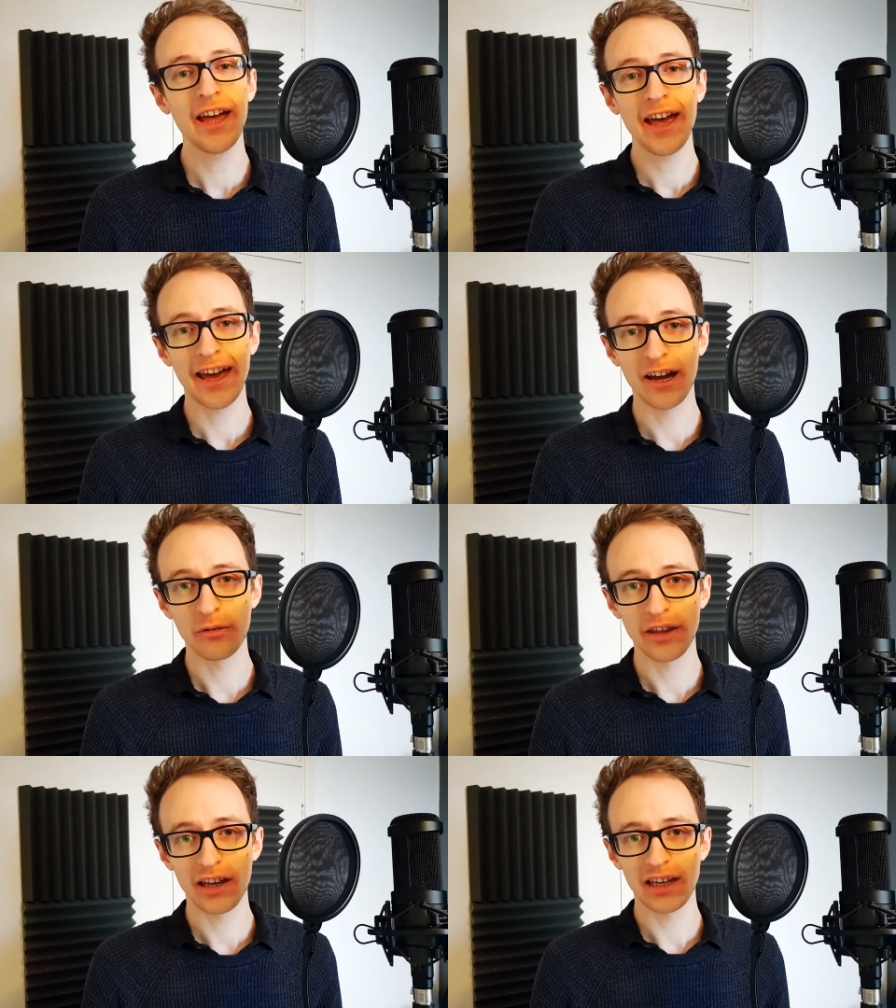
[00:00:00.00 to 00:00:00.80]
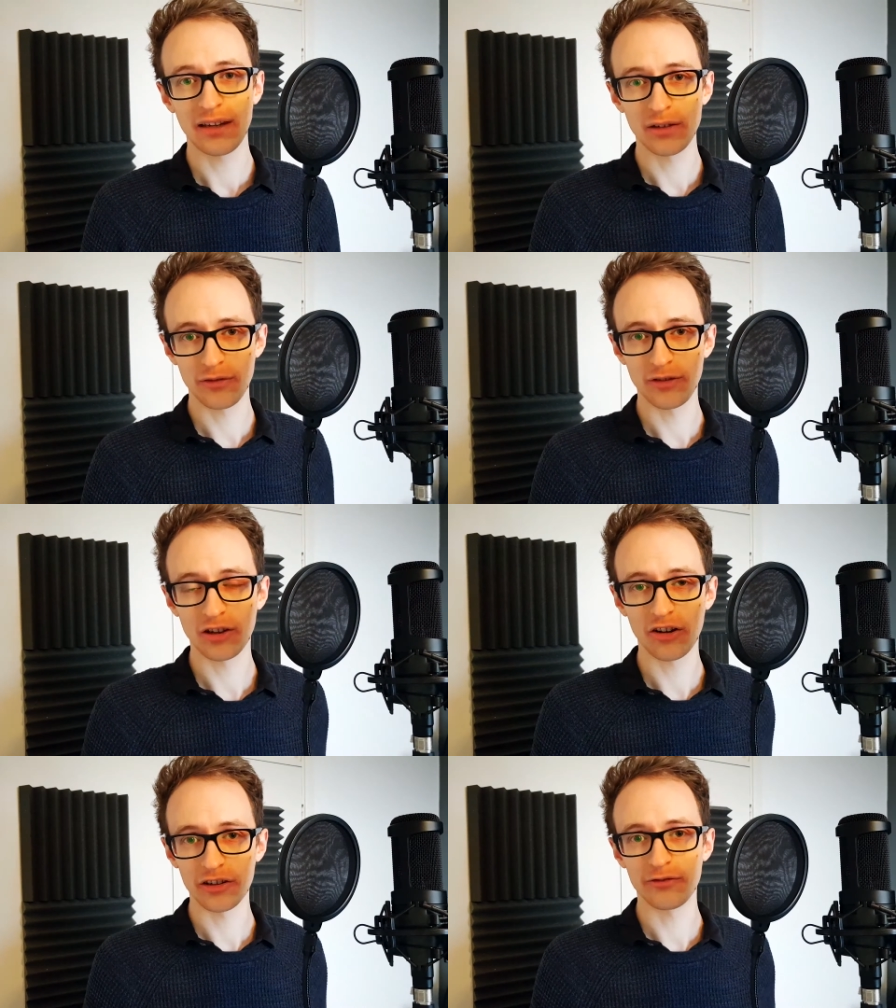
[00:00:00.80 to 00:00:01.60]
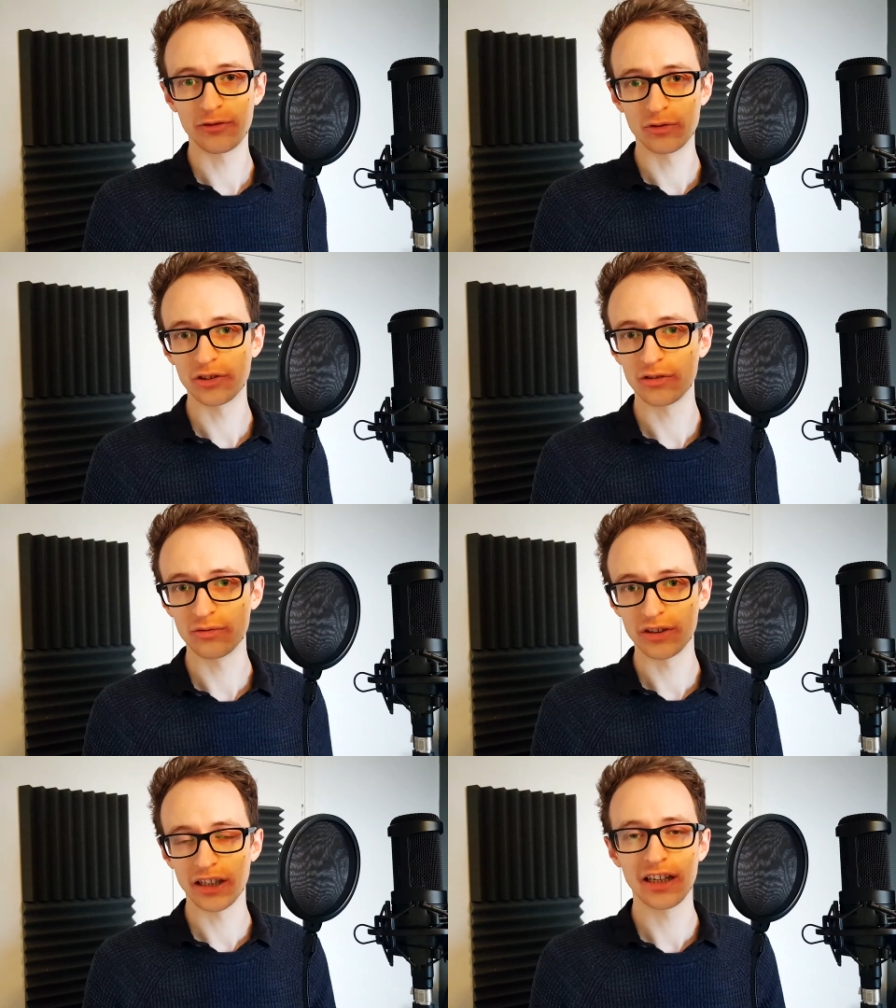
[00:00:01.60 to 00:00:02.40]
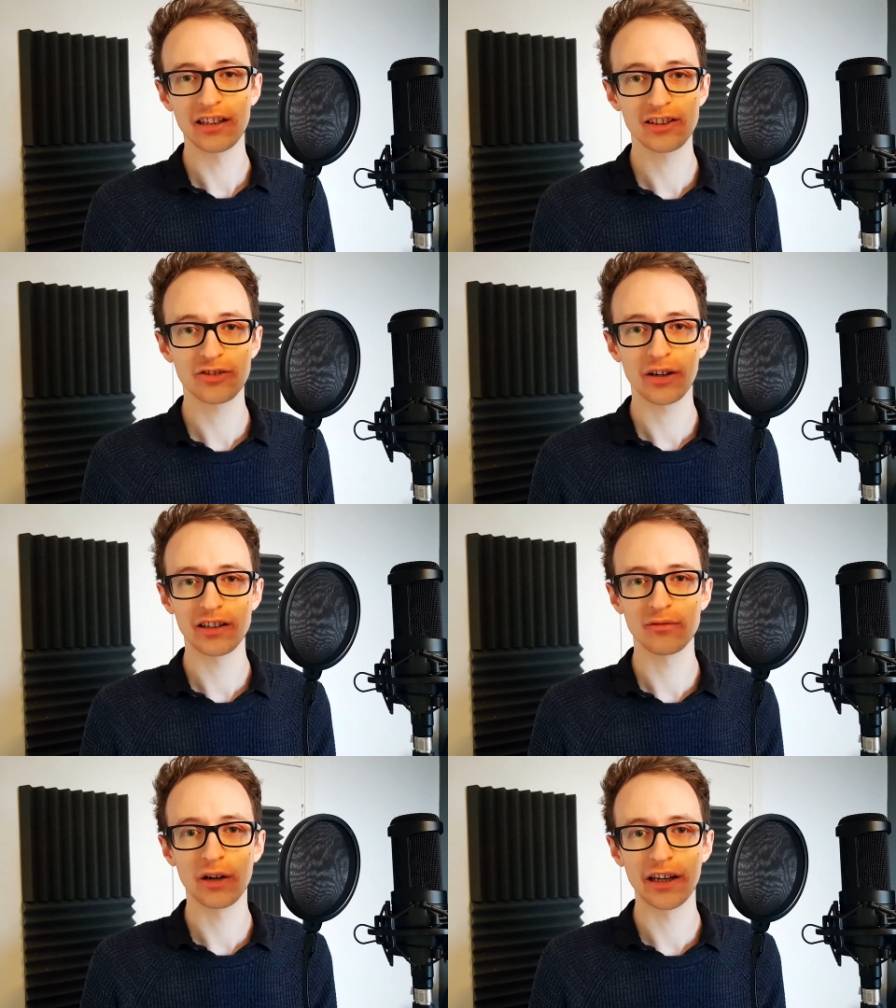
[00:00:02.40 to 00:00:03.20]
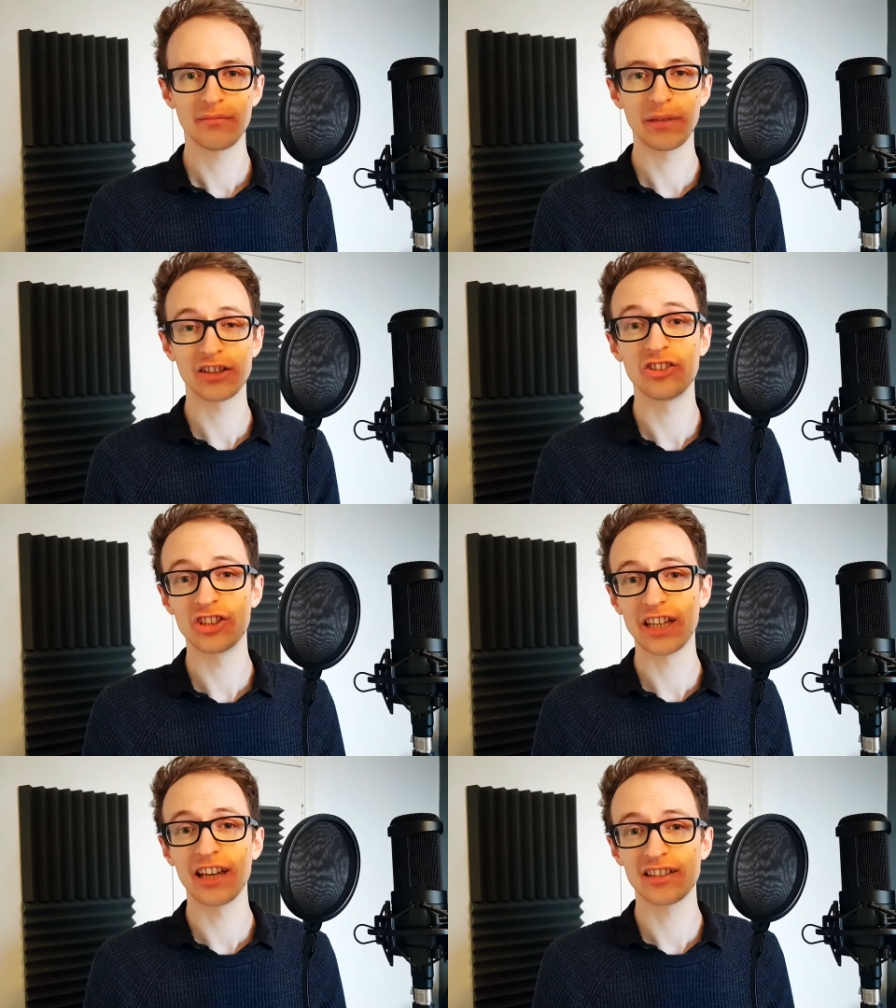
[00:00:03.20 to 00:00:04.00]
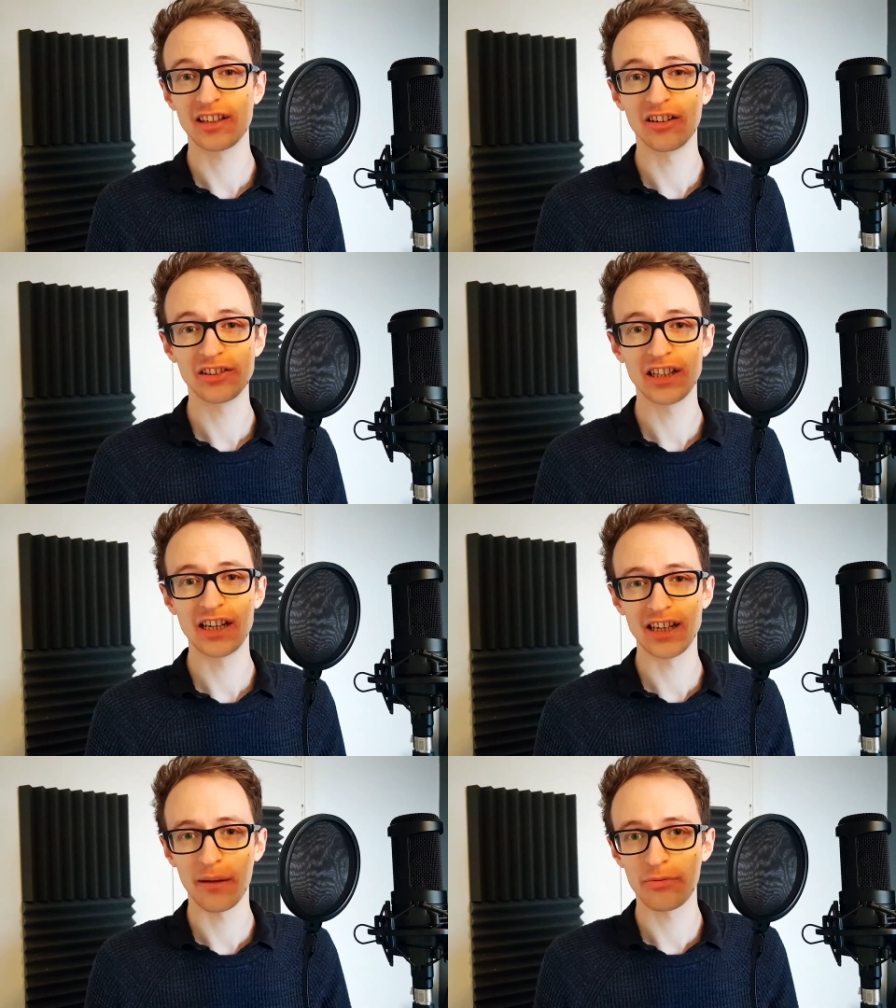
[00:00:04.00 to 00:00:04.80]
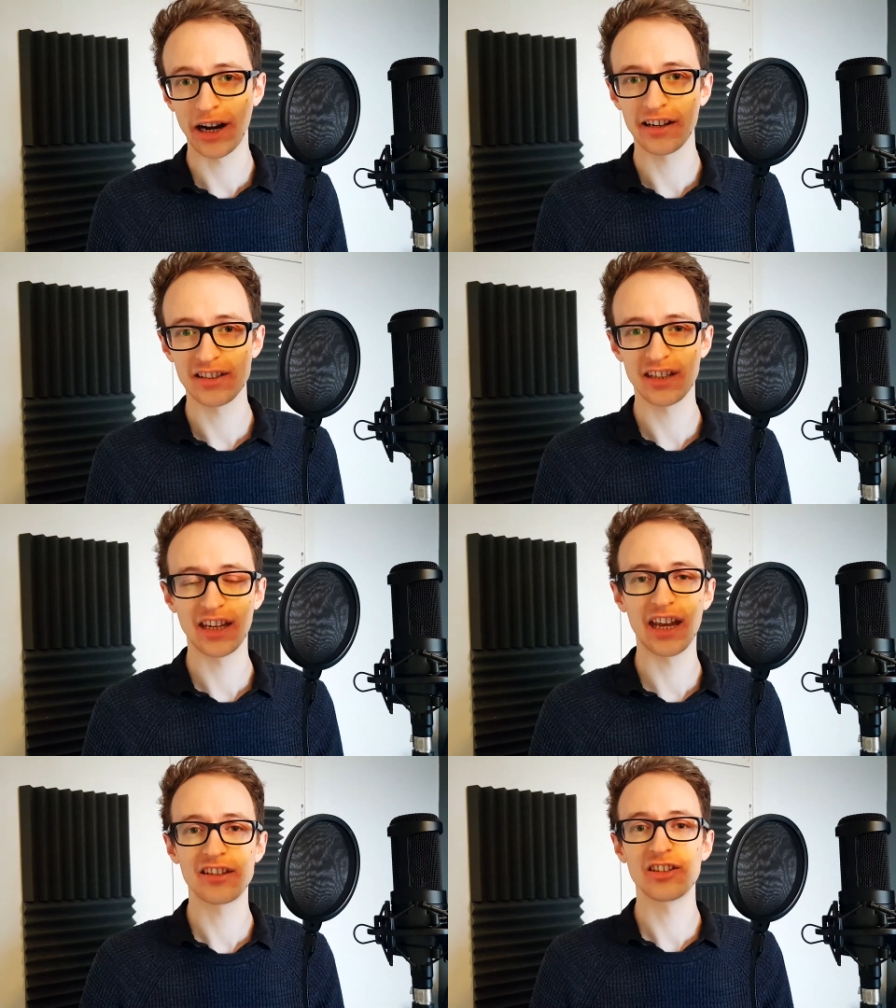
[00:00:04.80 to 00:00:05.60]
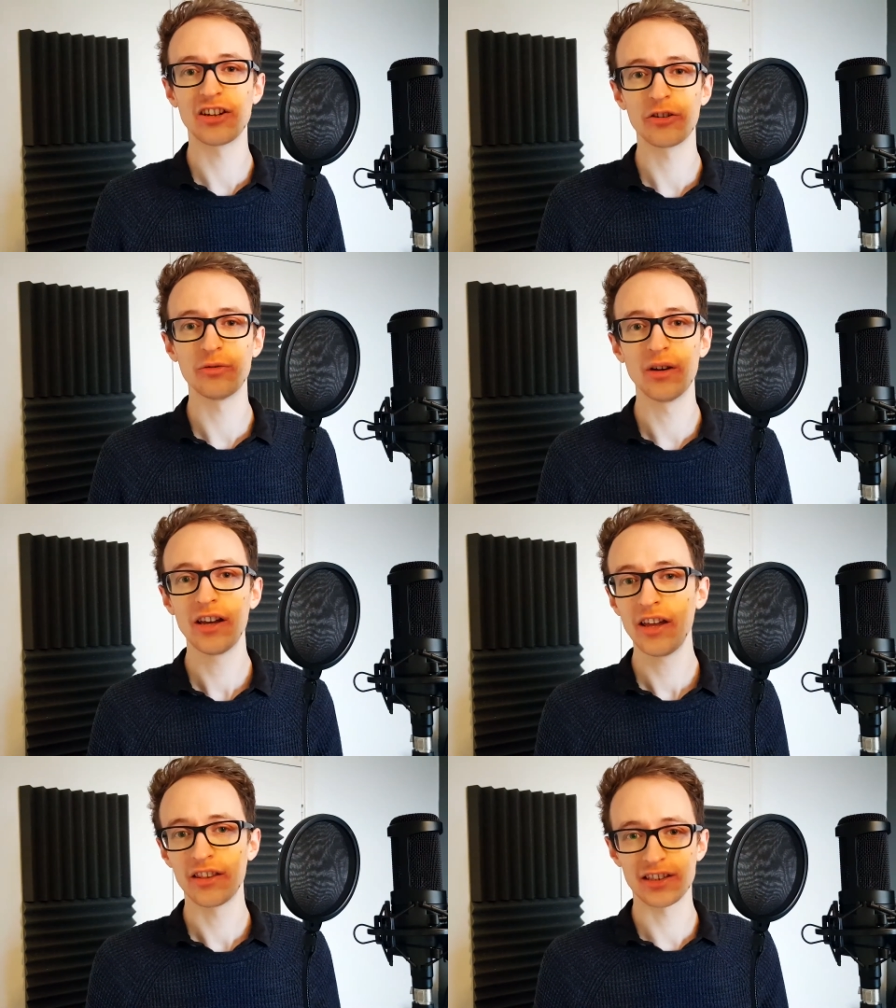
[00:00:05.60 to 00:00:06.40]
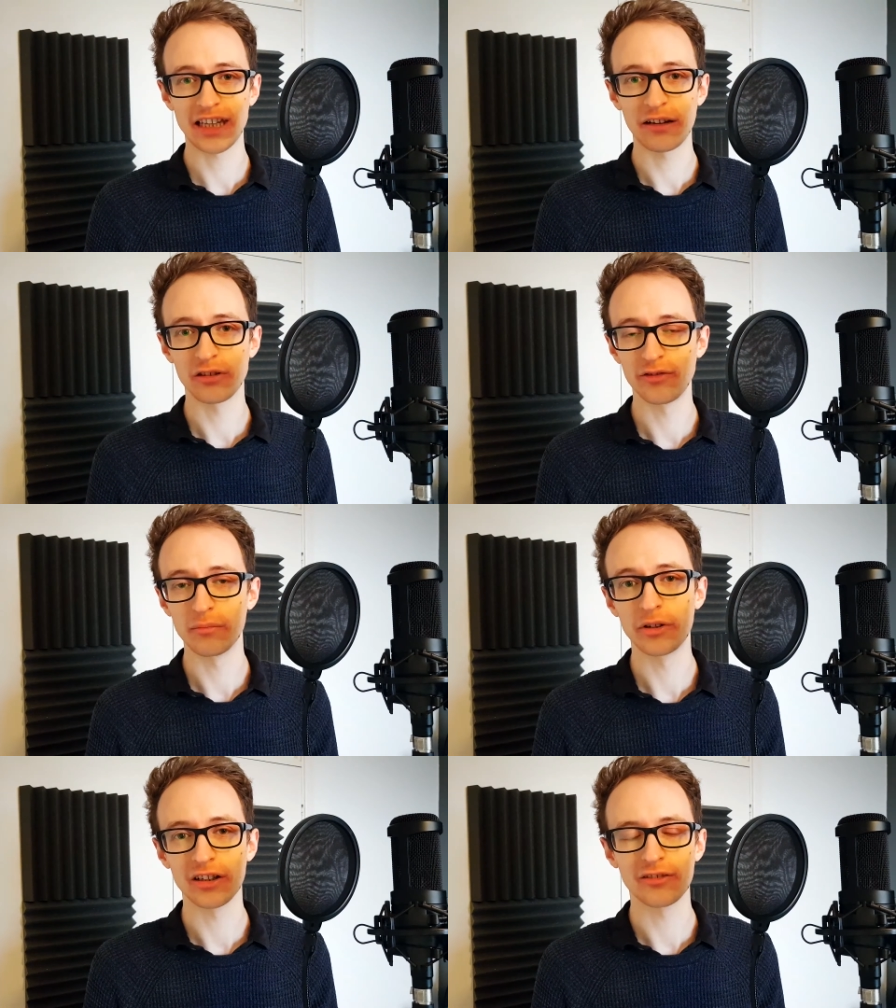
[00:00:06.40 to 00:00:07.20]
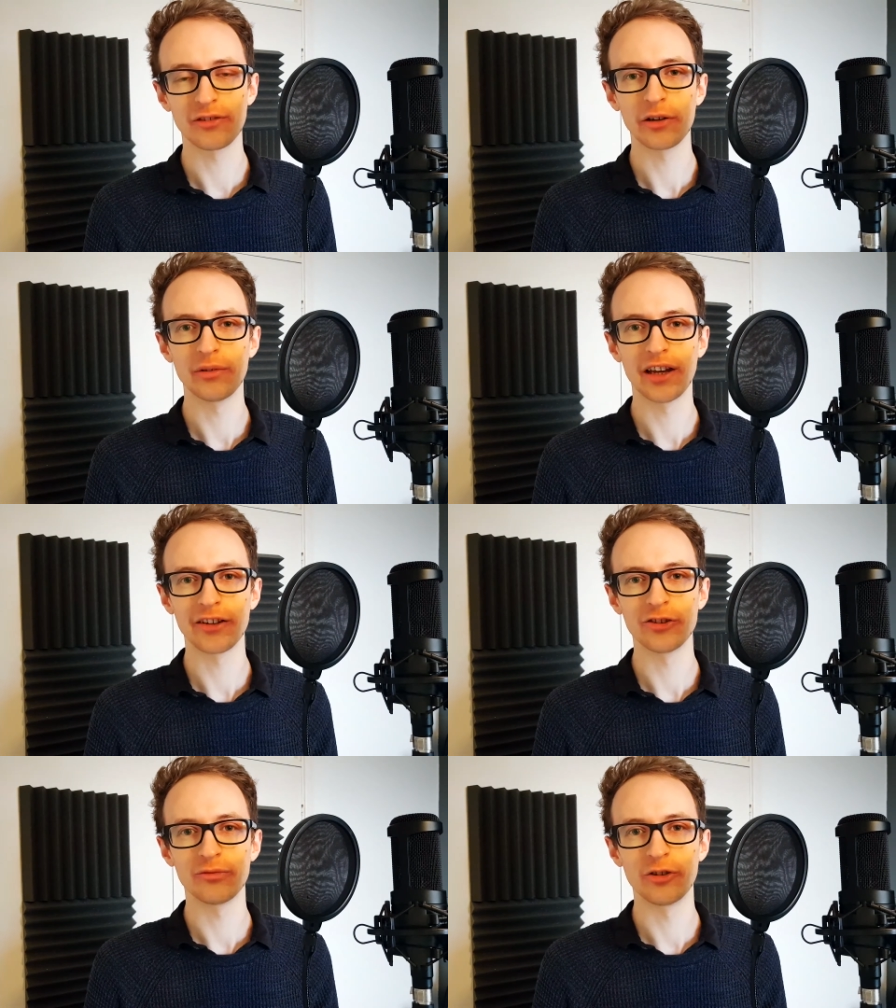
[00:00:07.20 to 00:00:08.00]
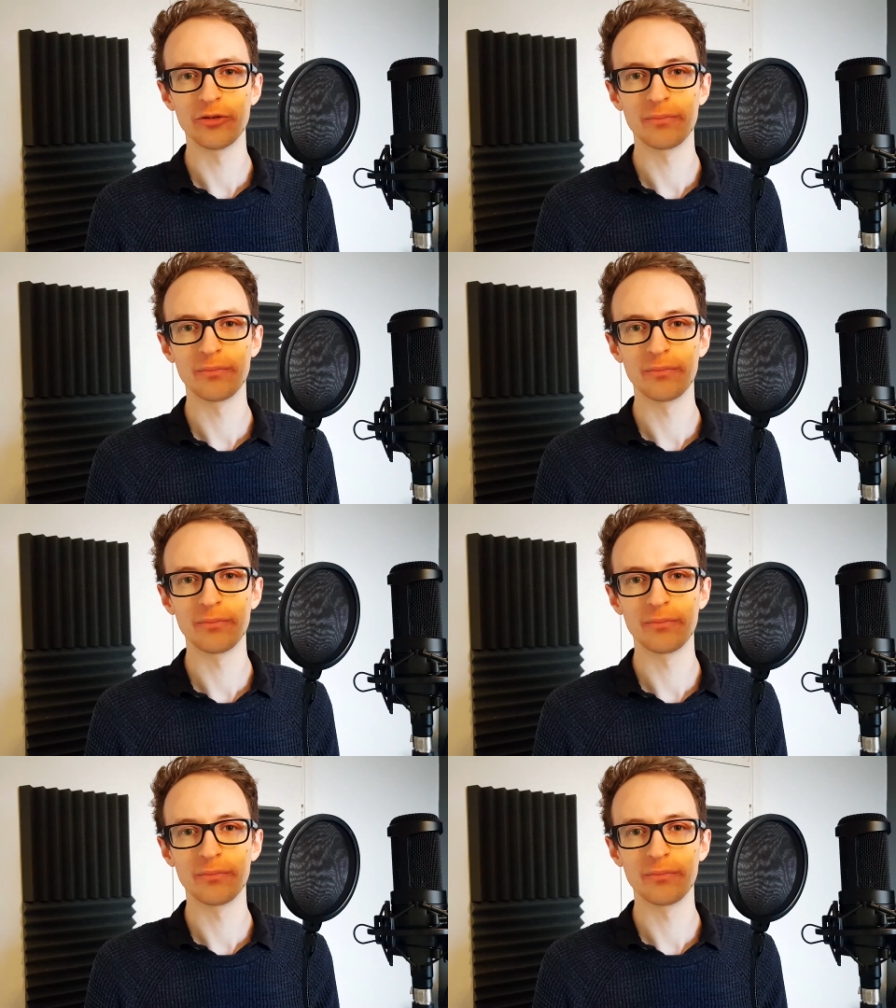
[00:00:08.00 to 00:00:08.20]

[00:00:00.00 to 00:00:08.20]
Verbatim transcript: out there, even if you can't afford all the gear straight away. Best to just get started, get practicing, get to know the sound of your microphone and your room.